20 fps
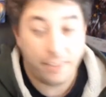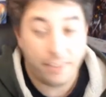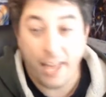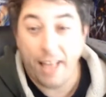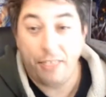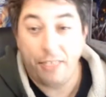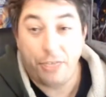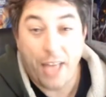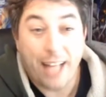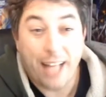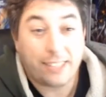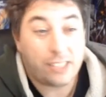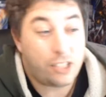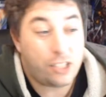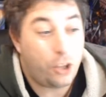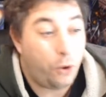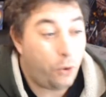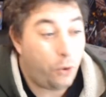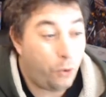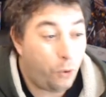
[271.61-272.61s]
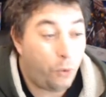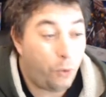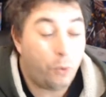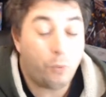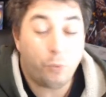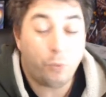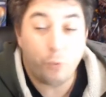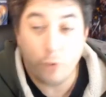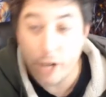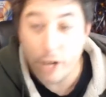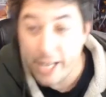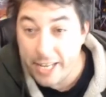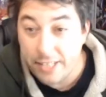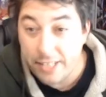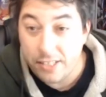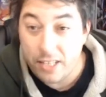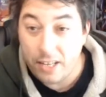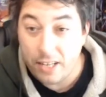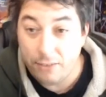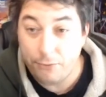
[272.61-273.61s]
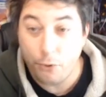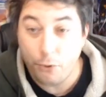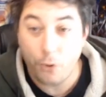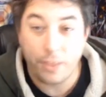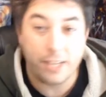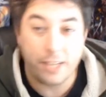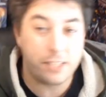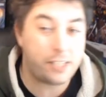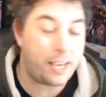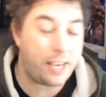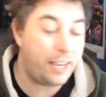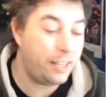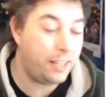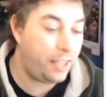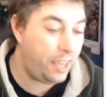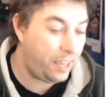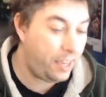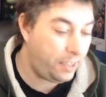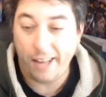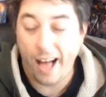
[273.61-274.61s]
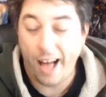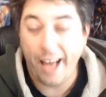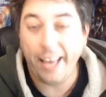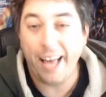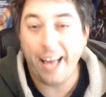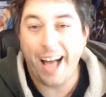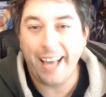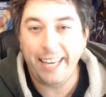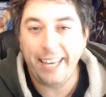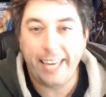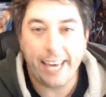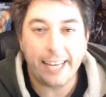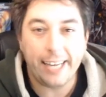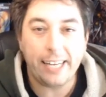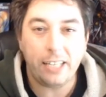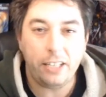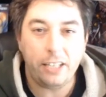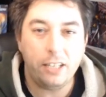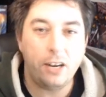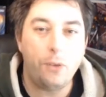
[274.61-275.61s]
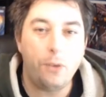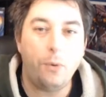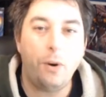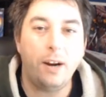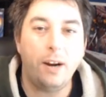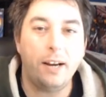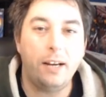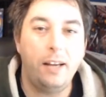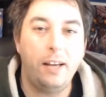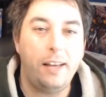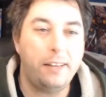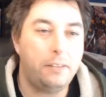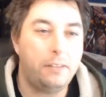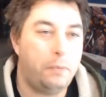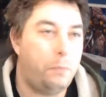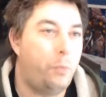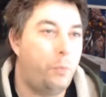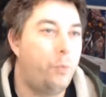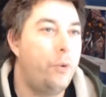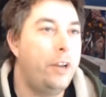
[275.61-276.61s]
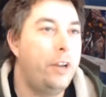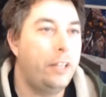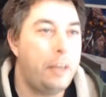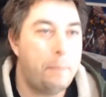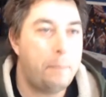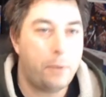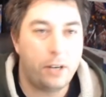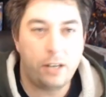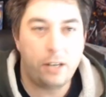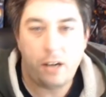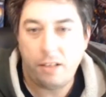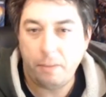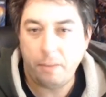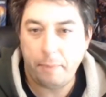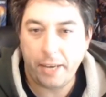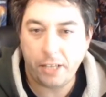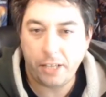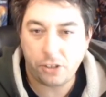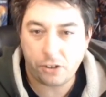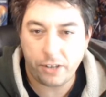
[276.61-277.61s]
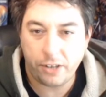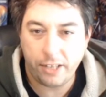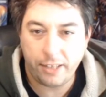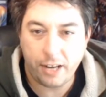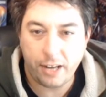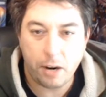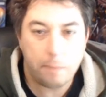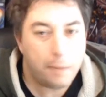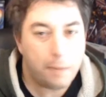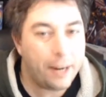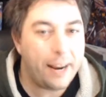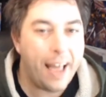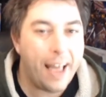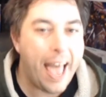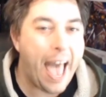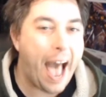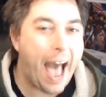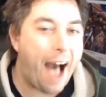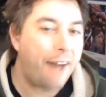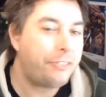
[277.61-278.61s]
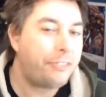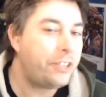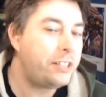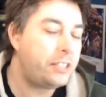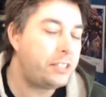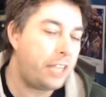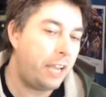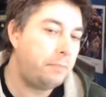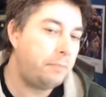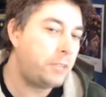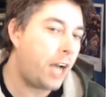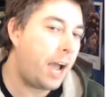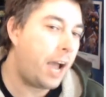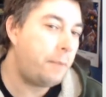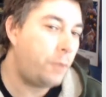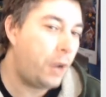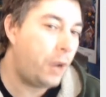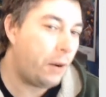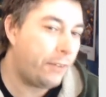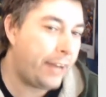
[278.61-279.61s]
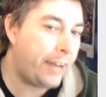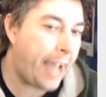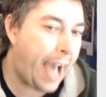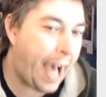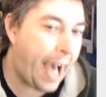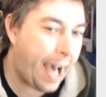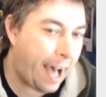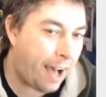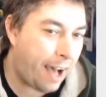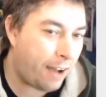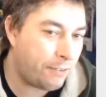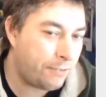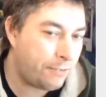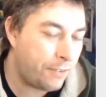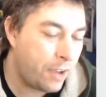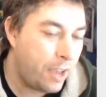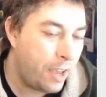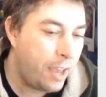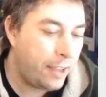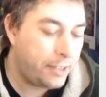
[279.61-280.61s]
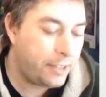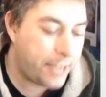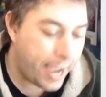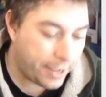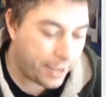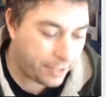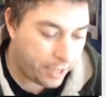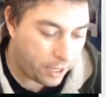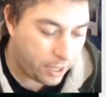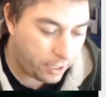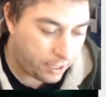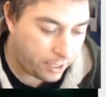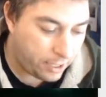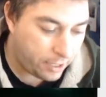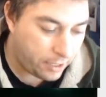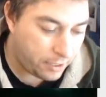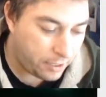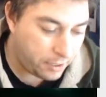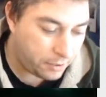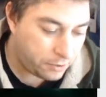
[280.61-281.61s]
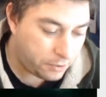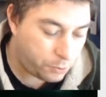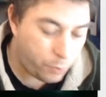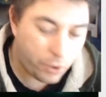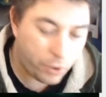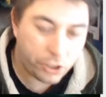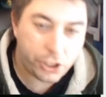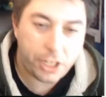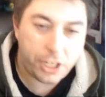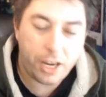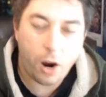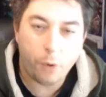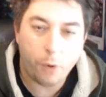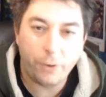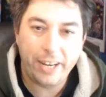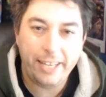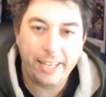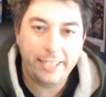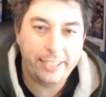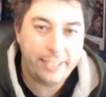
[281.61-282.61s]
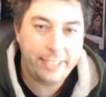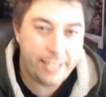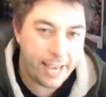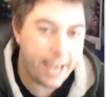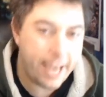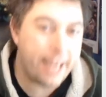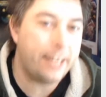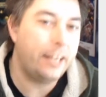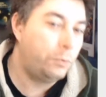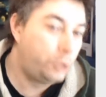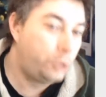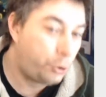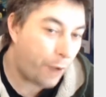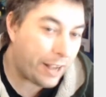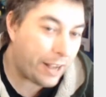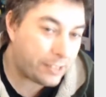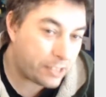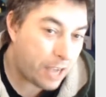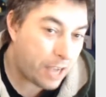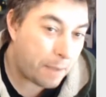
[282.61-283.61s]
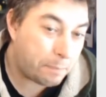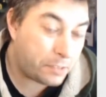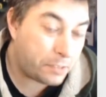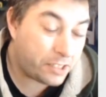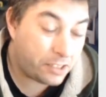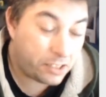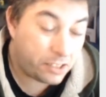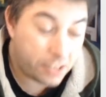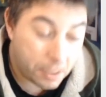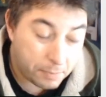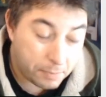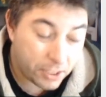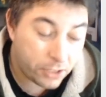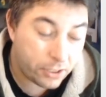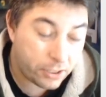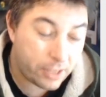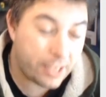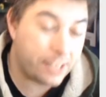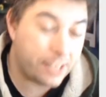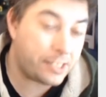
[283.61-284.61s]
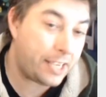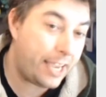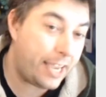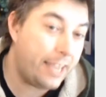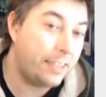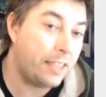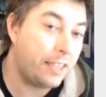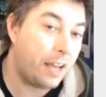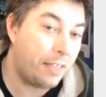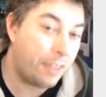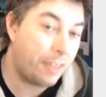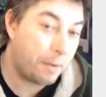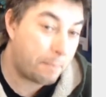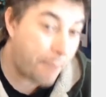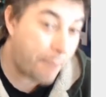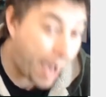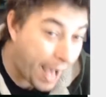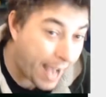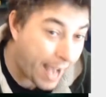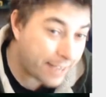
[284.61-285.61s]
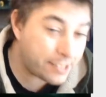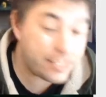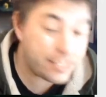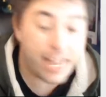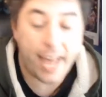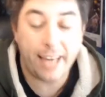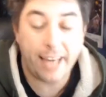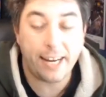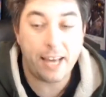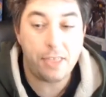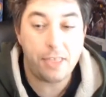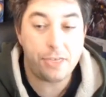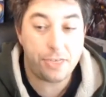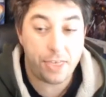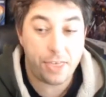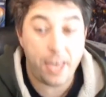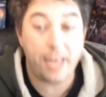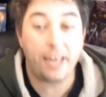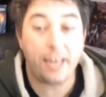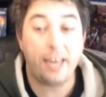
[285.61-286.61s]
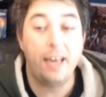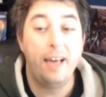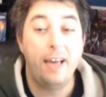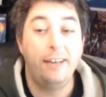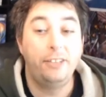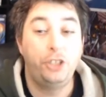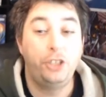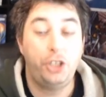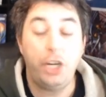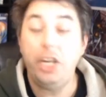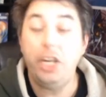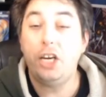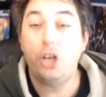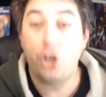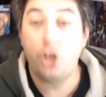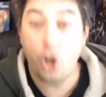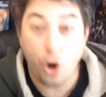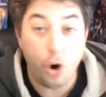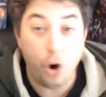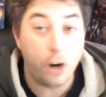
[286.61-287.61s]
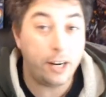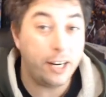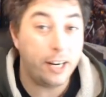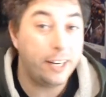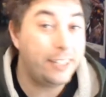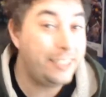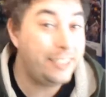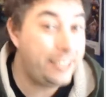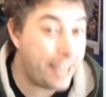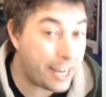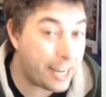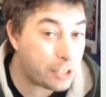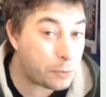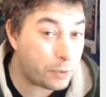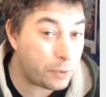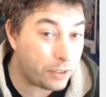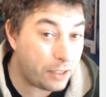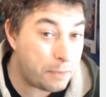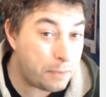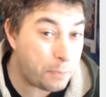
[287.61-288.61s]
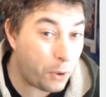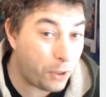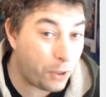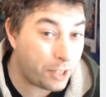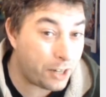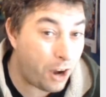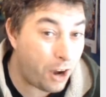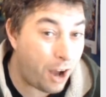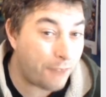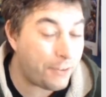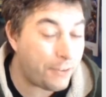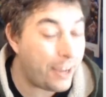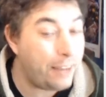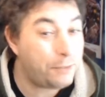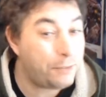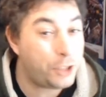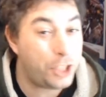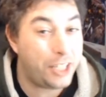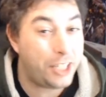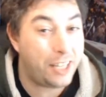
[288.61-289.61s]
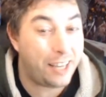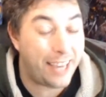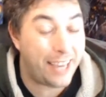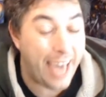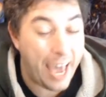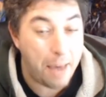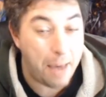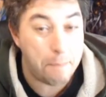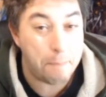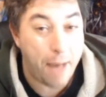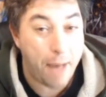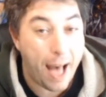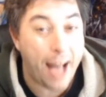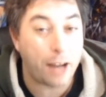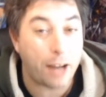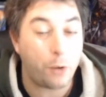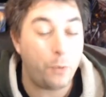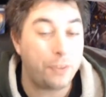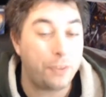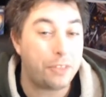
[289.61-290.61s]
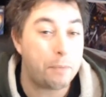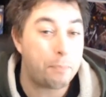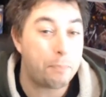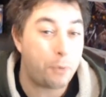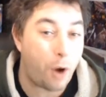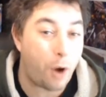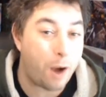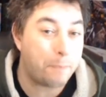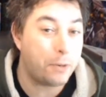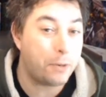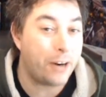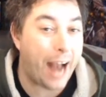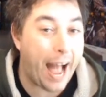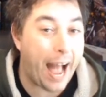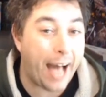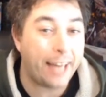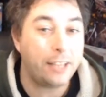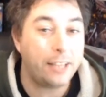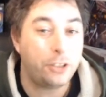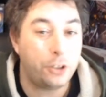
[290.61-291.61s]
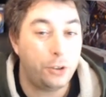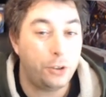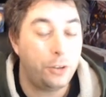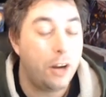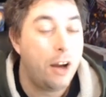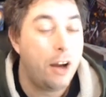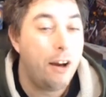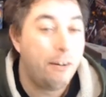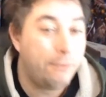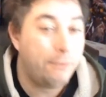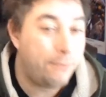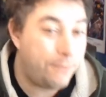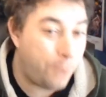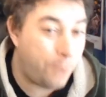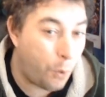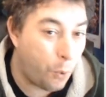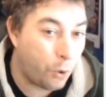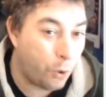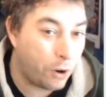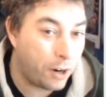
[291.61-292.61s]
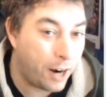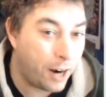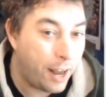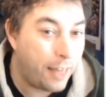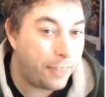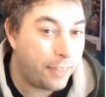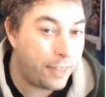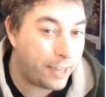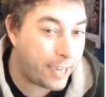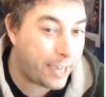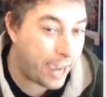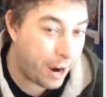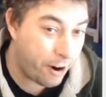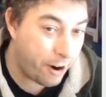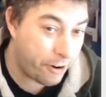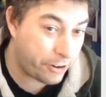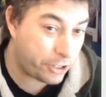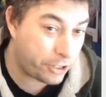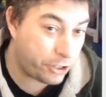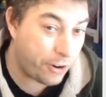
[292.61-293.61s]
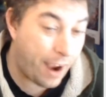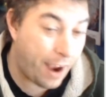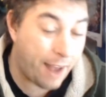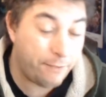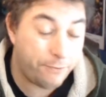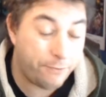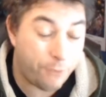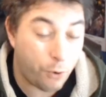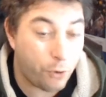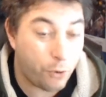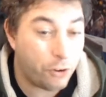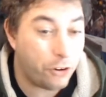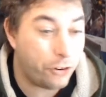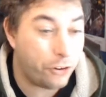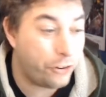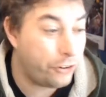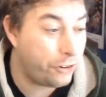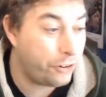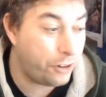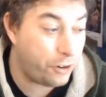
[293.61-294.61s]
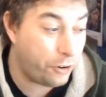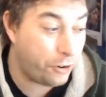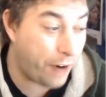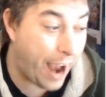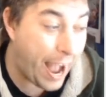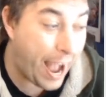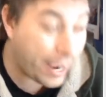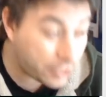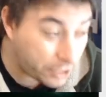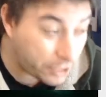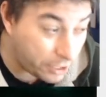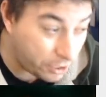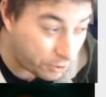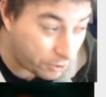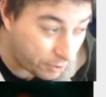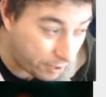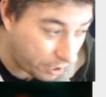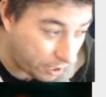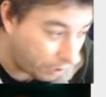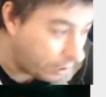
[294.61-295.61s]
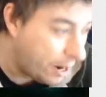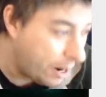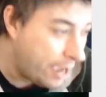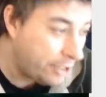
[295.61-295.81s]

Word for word: That that's the whole reasoning for this. It, it, I I get it. You don't want to really put it on the big screen there, but at the same time we already have have Daniela, where she already did dress up similar to this in the past, and I think she could desperately pull it off if she came back with the proper attitude for the character and for her her acting career.